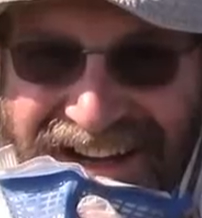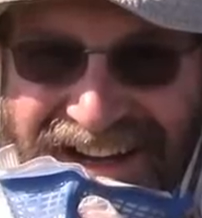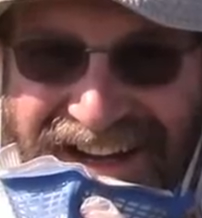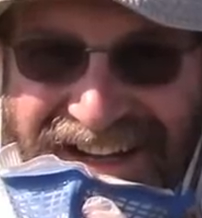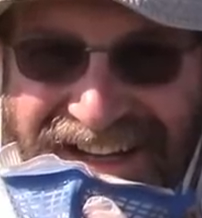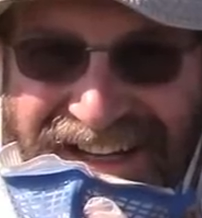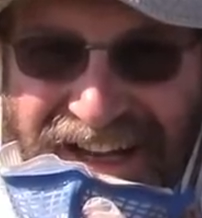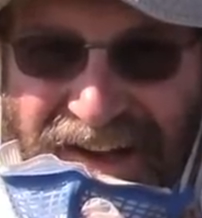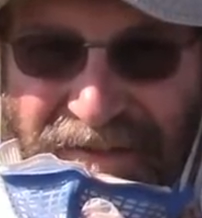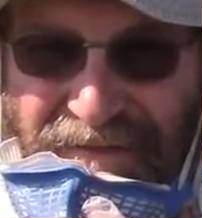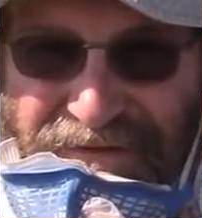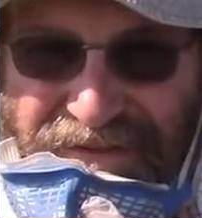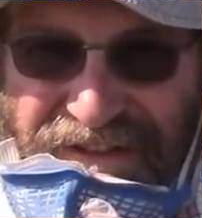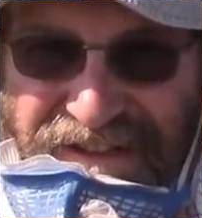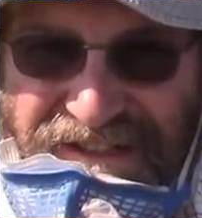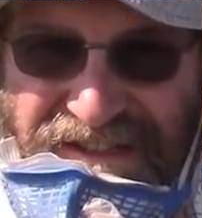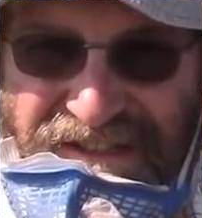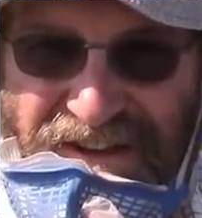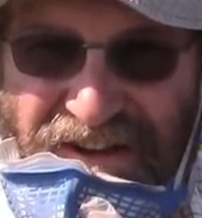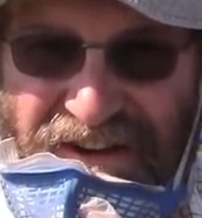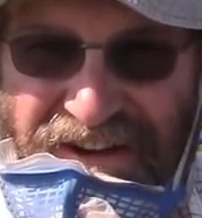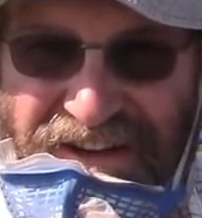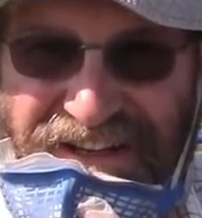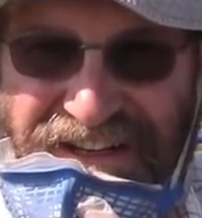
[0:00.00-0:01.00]
I have
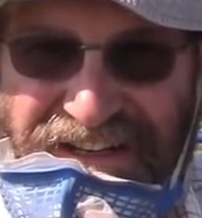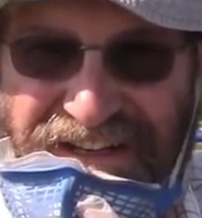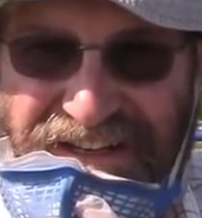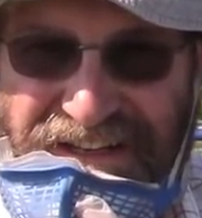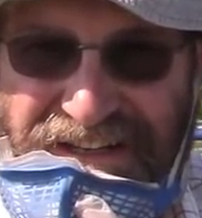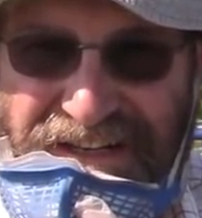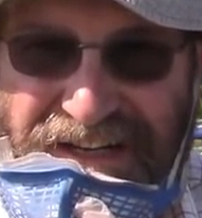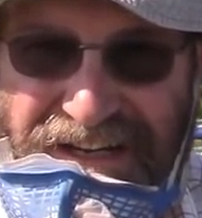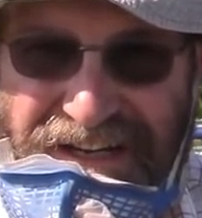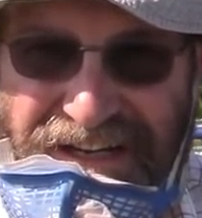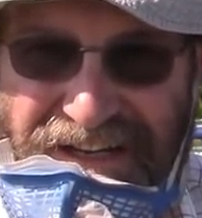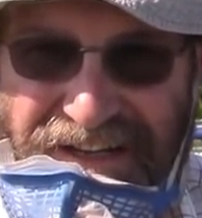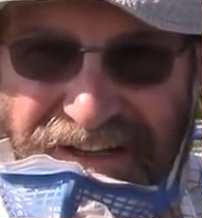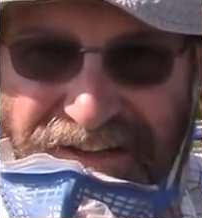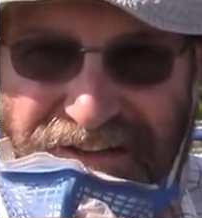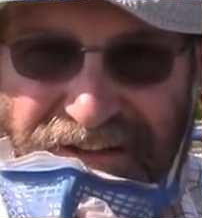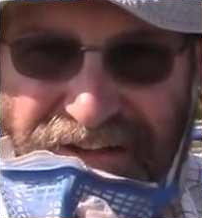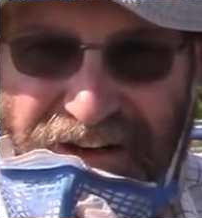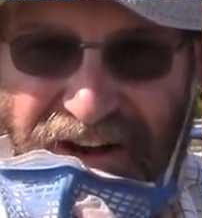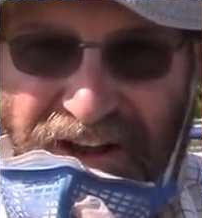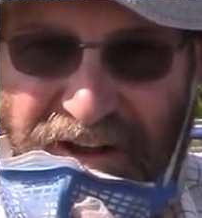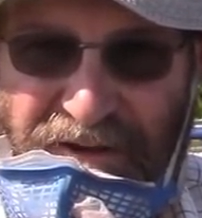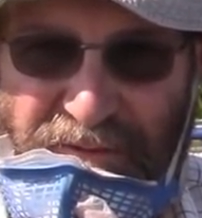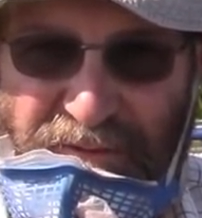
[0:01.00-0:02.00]
decided
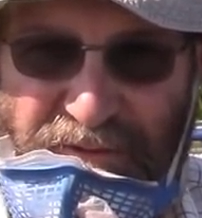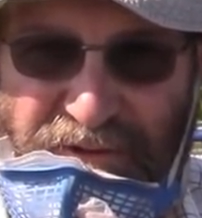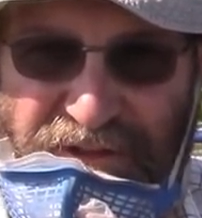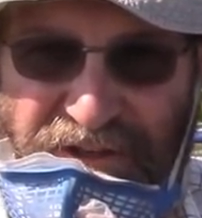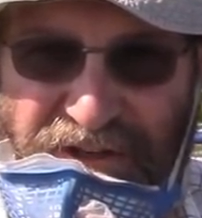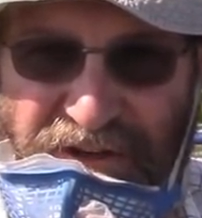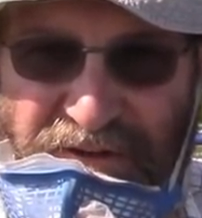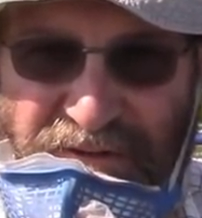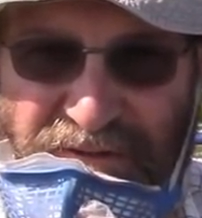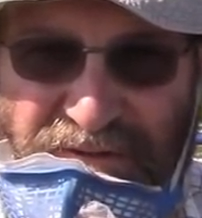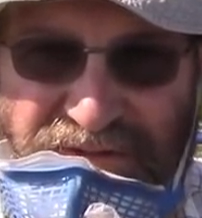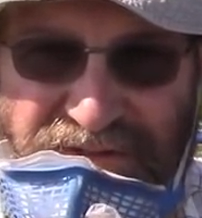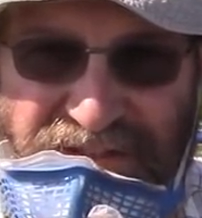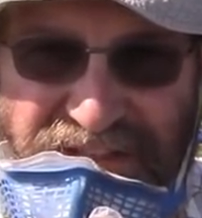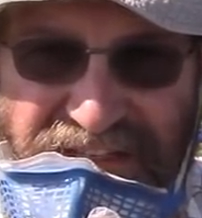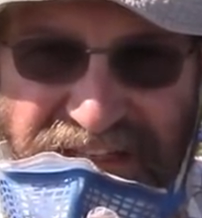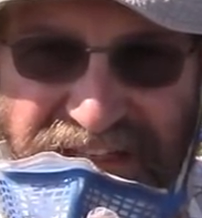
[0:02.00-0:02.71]
that I will use